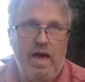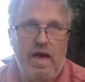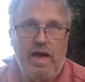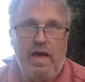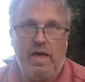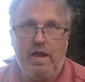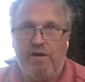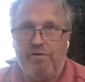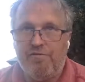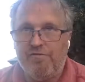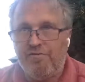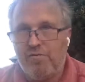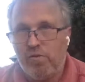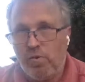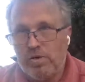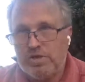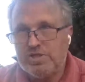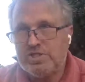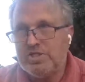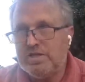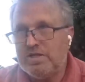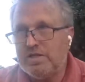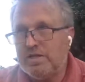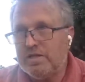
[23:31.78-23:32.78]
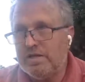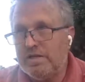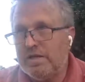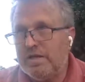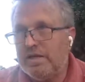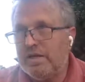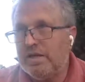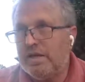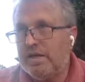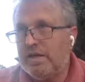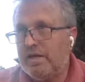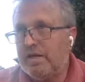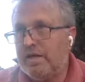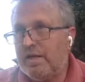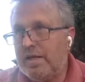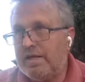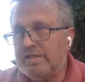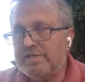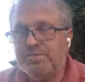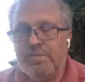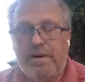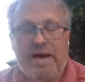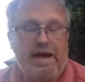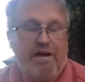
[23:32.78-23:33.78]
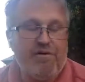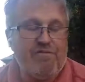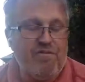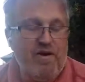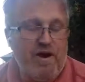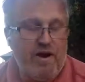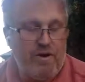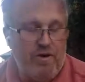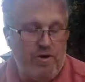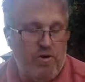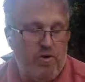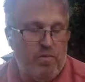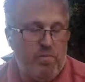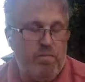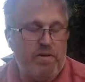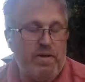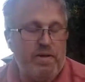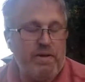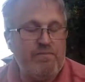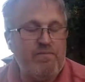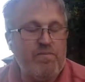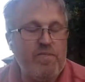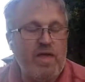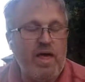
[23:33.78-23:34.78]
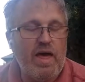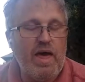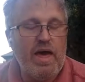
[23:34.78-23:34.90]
And unfortunately, it's backfired on me.